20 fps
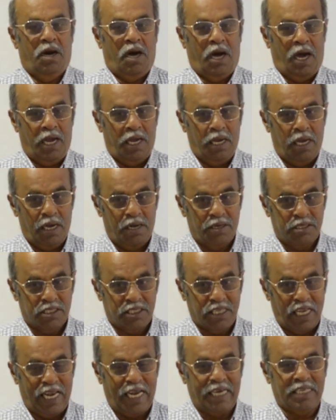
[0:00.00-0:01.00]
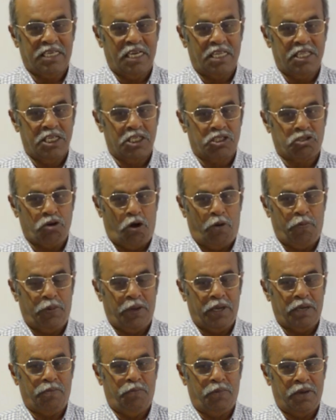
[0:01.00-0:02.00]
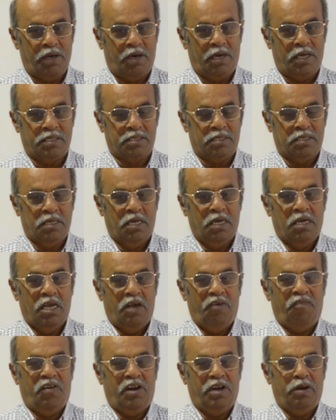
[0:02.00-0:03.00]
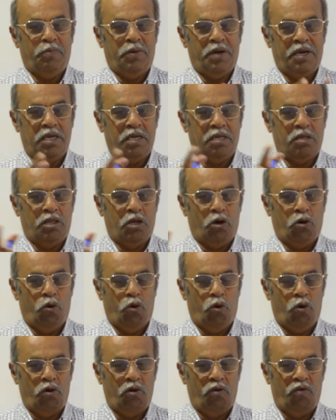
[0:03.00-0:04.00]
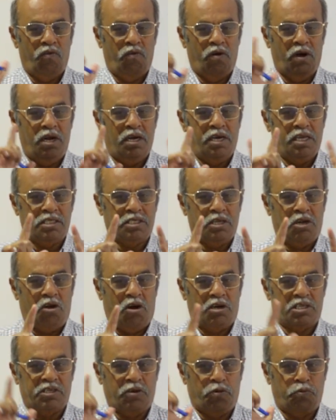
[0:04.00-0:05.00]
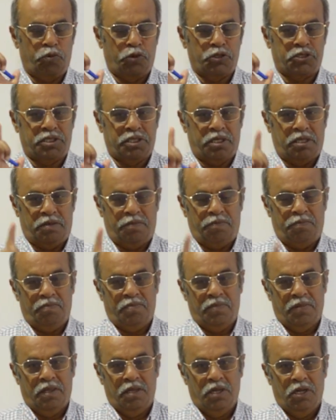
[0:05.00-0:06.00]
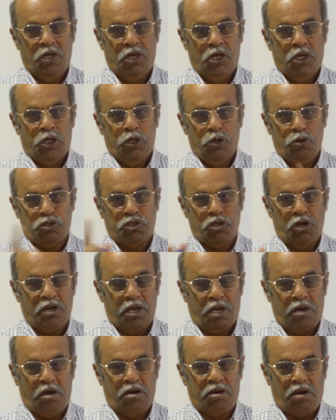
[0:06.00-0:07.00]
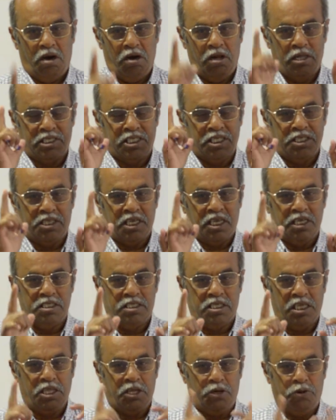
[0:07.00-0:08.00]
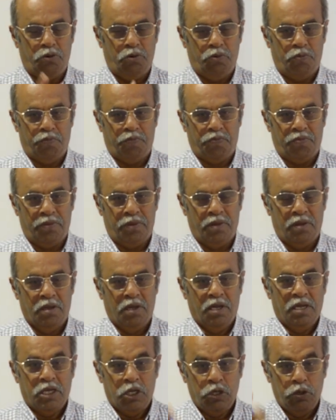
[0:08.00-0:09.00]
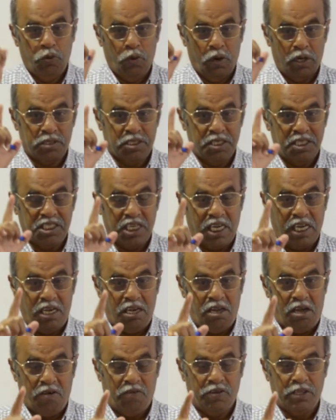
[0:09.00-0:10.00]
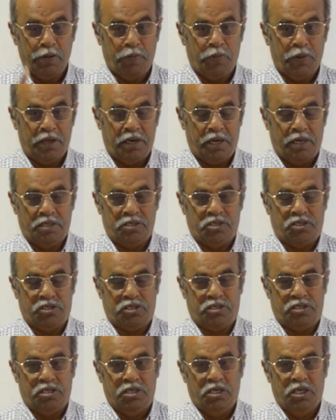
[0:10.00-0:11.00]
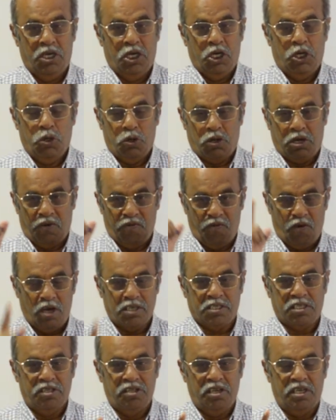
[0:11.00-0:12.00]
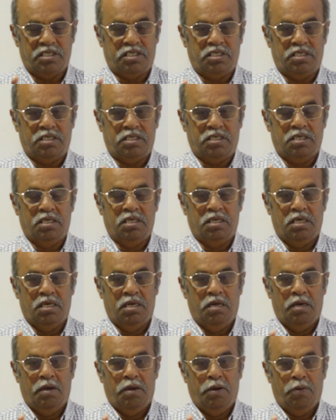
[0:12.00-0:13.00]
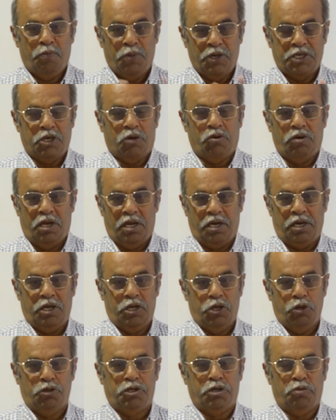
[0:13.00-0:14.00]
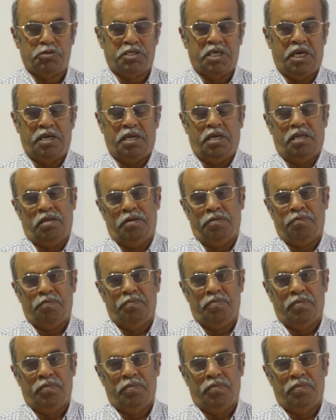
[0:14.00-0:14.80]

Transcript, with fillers: I had selected this topic because everybody, the whole world is in lockdown position. You children are all sitting inside the room. You are sitting along with the parents. You can watch this particular YouTube channel.